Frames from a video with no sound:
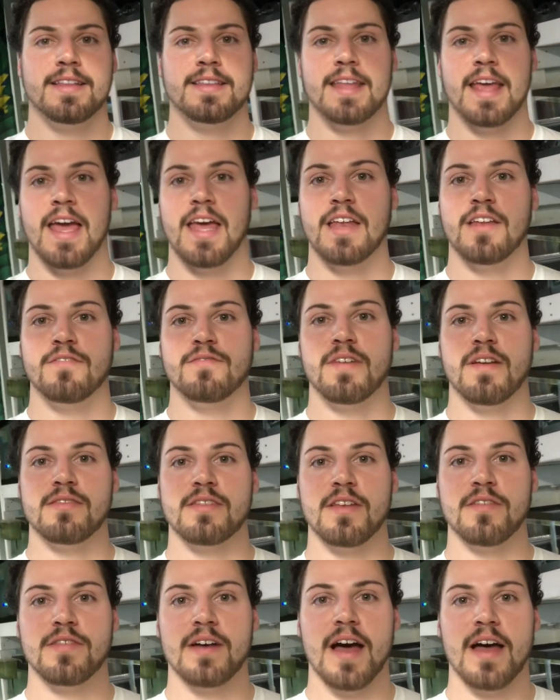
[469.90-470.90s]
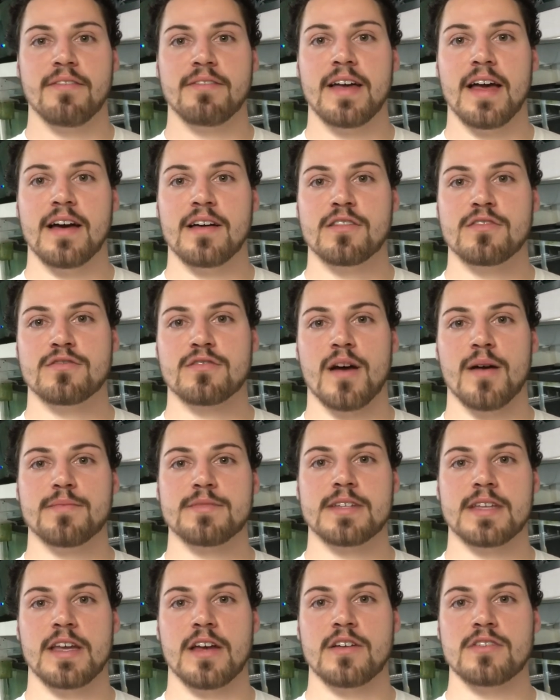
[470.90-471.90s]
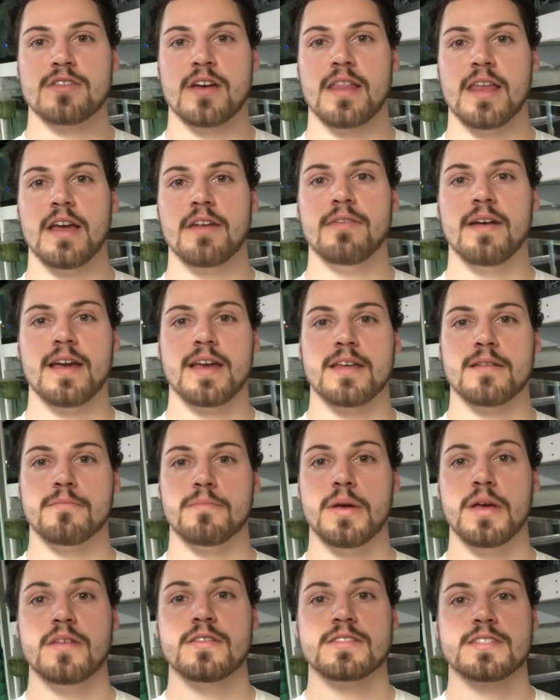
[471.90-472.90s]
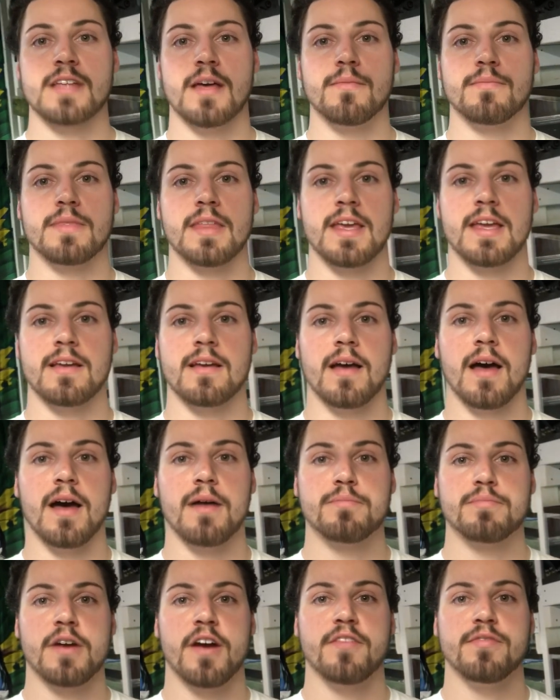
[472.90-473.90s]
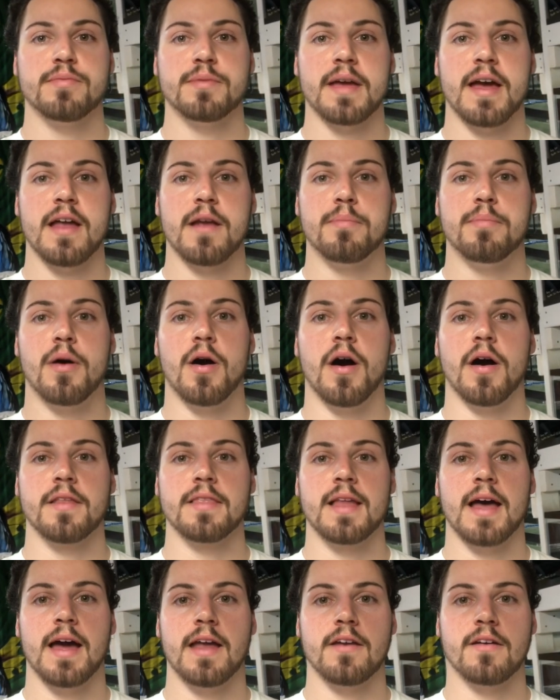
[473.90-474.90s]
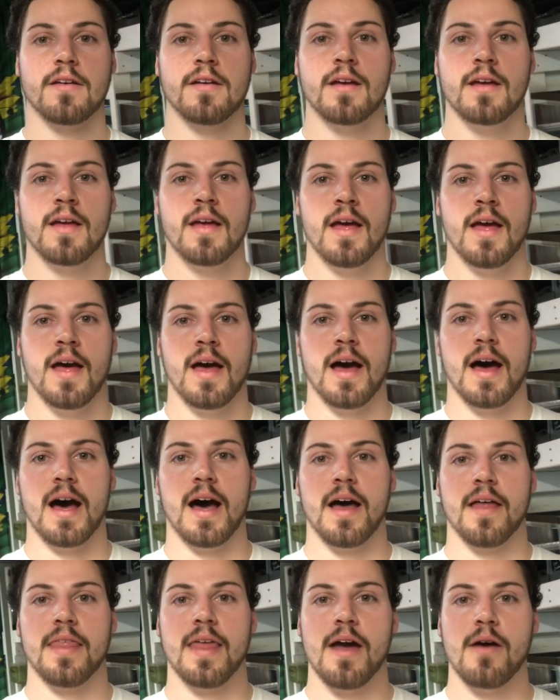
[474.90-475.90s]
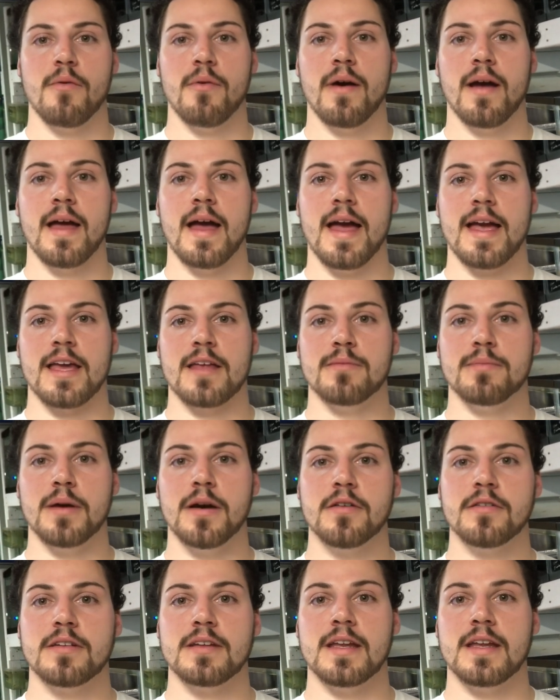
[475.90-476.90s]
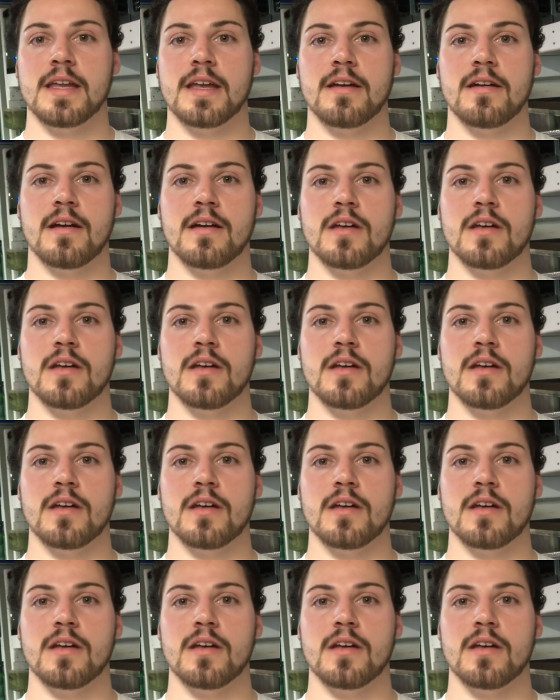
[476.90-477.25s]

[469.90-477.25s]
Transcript: 10 55 gallon drums in here. So I think if I could build something, preferably out of pond liner, that way I can build it in here.